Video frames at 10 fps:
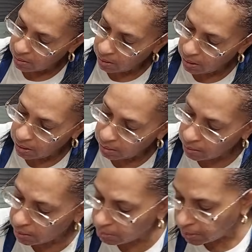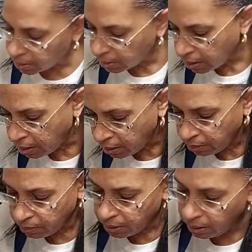Add a little bit of
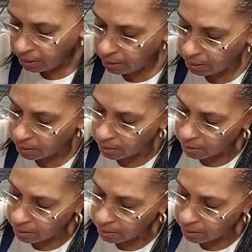color in here.